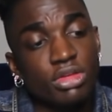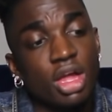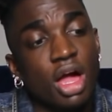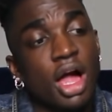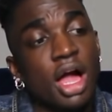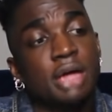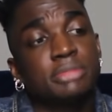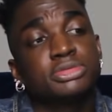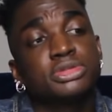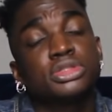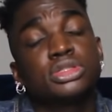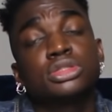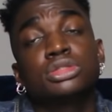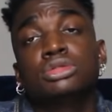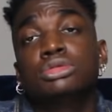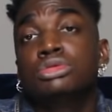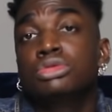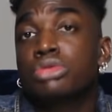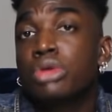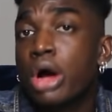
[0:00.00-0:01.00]
I'm
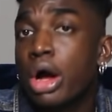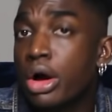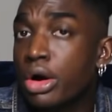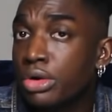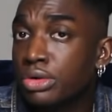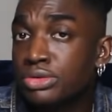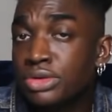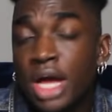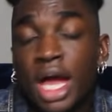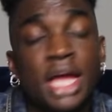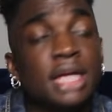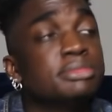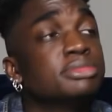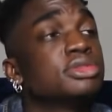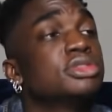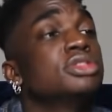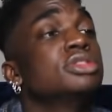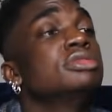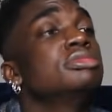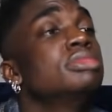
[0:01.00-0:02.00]
too grown. I
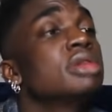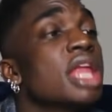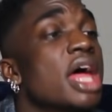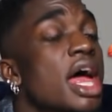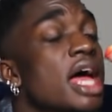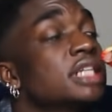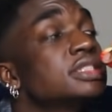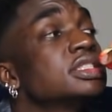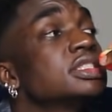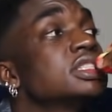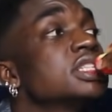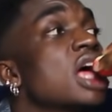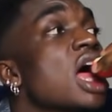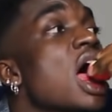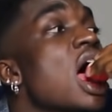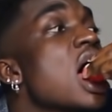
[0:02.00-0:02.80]
am too blessed